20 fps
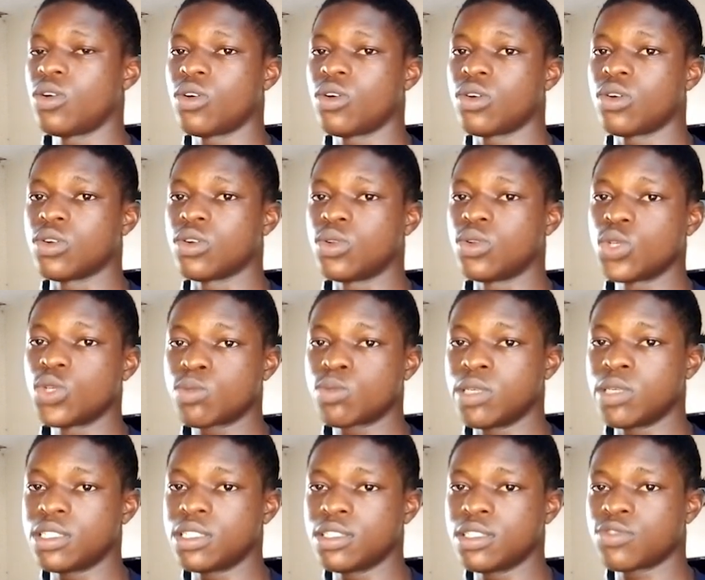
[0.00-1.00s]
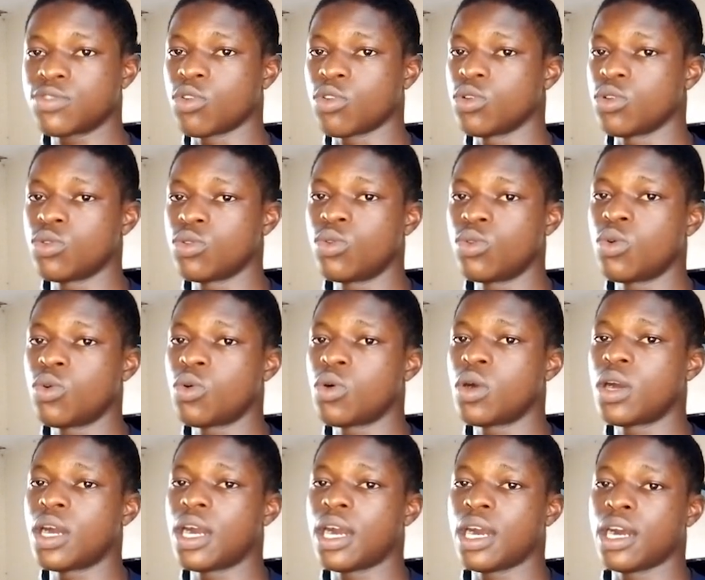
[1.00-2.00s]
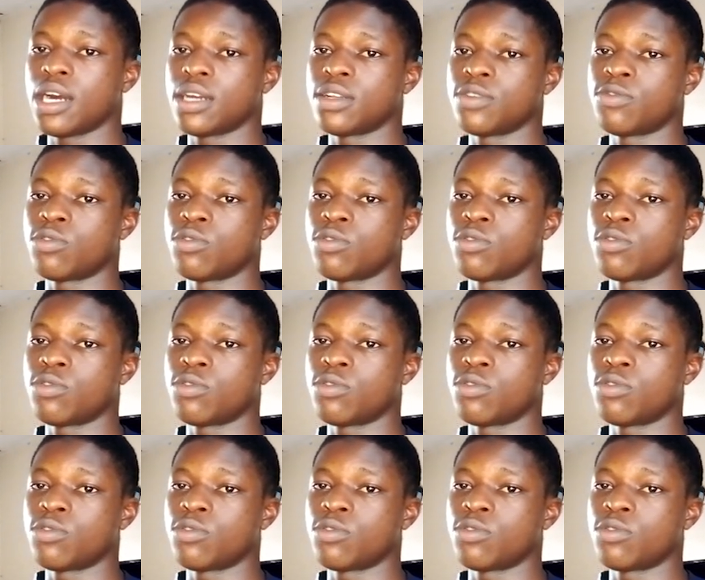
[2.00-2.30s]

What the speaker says: on those pages for you and